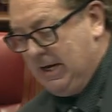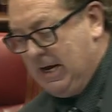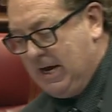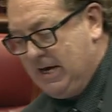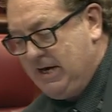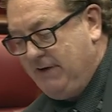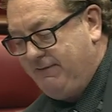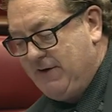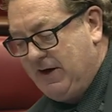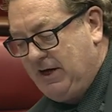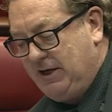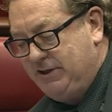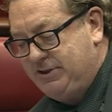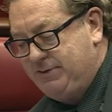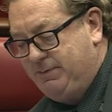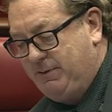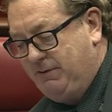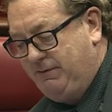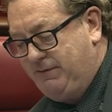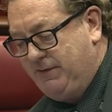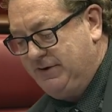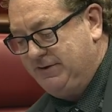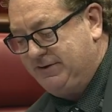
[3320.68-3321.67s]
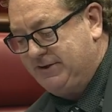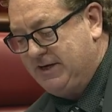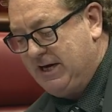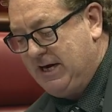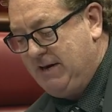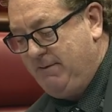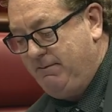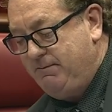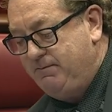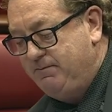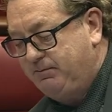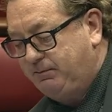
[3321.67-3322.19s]
And if eligible for the
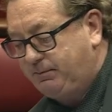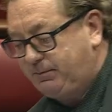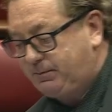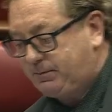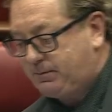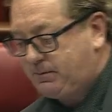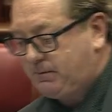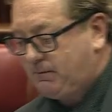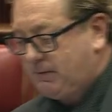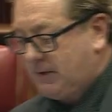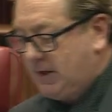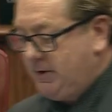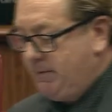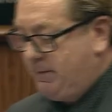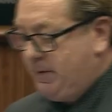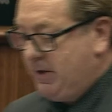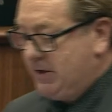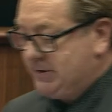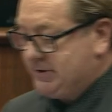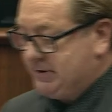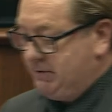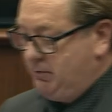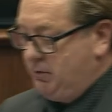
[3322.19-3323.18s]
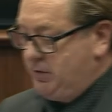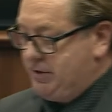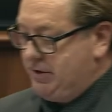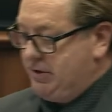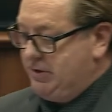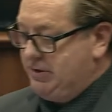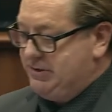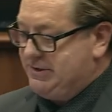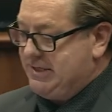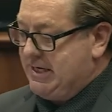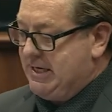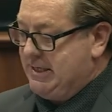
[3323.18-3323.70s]
scheme, the person would
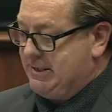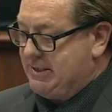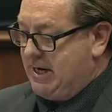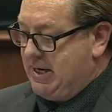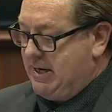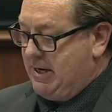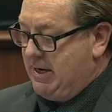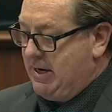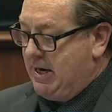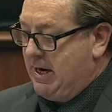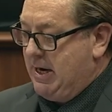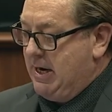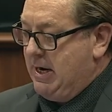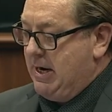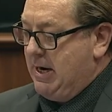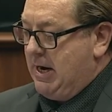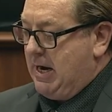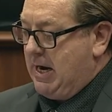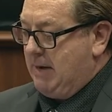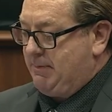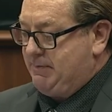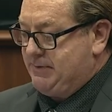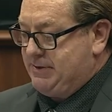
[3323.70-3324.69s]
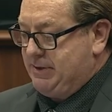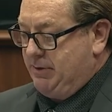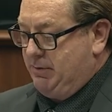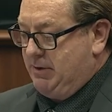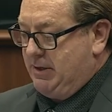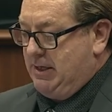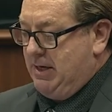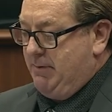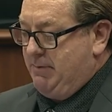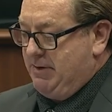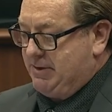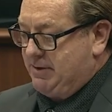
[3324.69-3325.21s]
use it and up to a
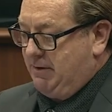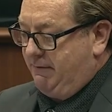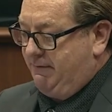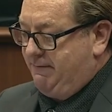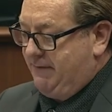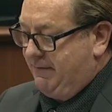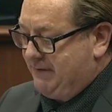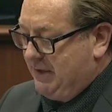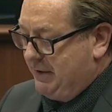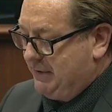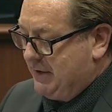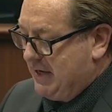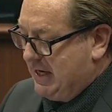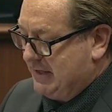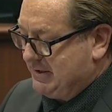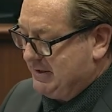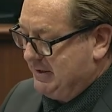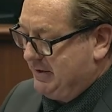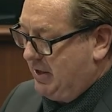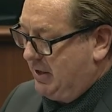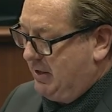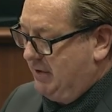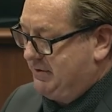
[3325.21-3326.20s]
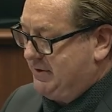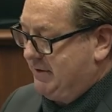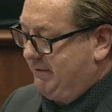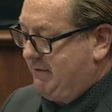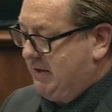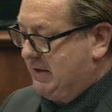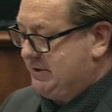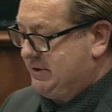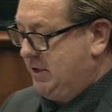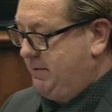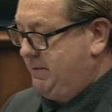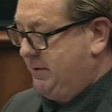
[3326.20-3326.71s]
limit of $50,000 of
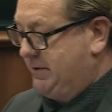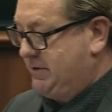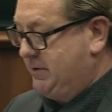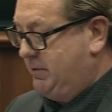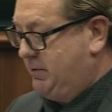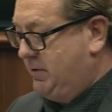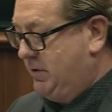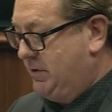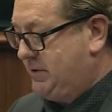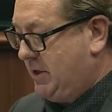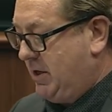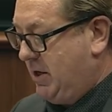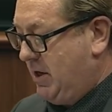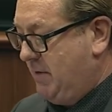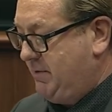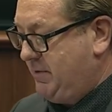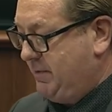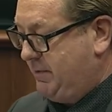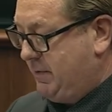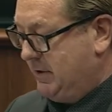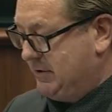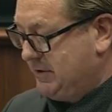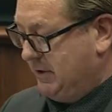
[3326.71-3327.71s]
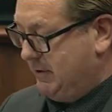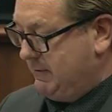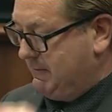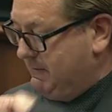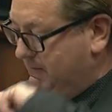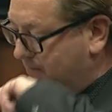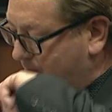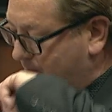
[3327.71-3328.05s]
their super towards a home deposit.